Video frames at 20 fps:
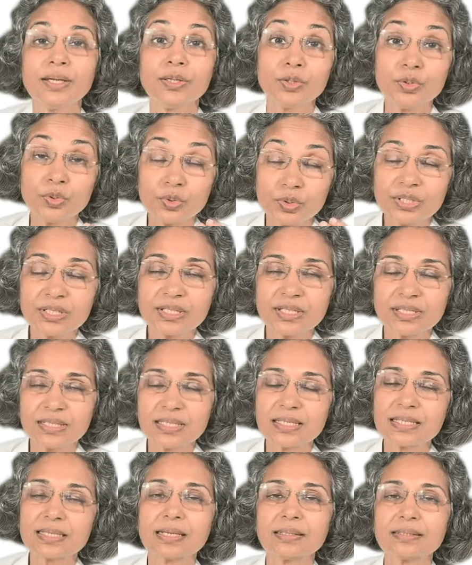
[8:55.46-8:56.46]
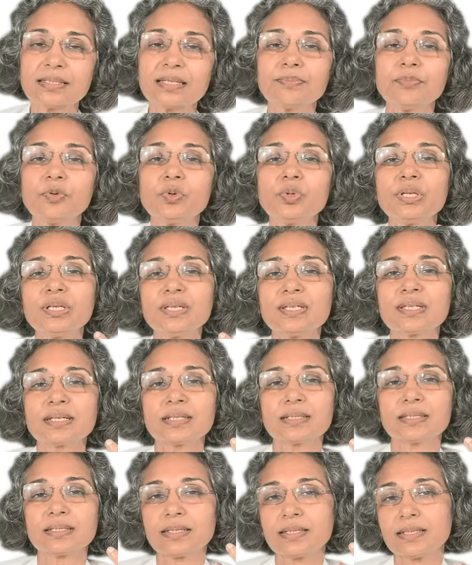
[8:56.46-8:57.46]
nutrient is considered, body is
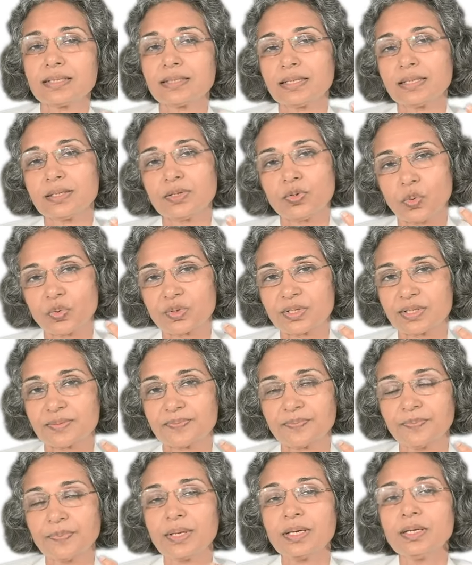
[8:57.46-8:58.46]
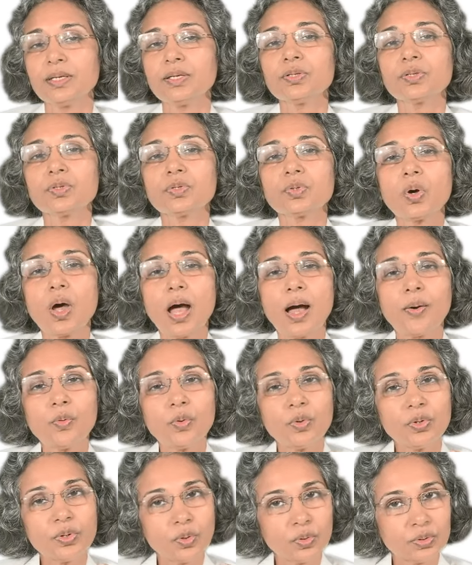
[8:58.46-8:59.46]
considered as a toxin. So,
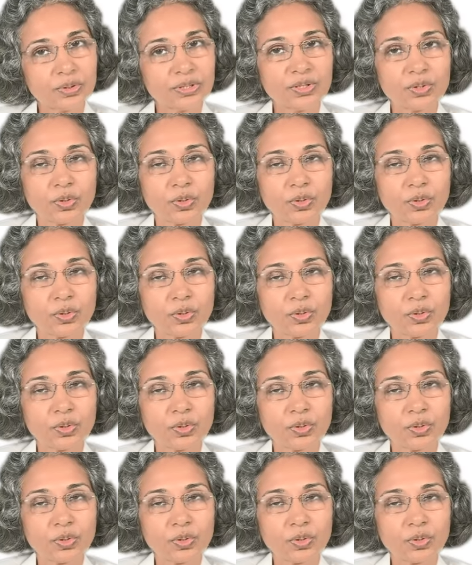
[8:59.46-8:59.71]
avoid all the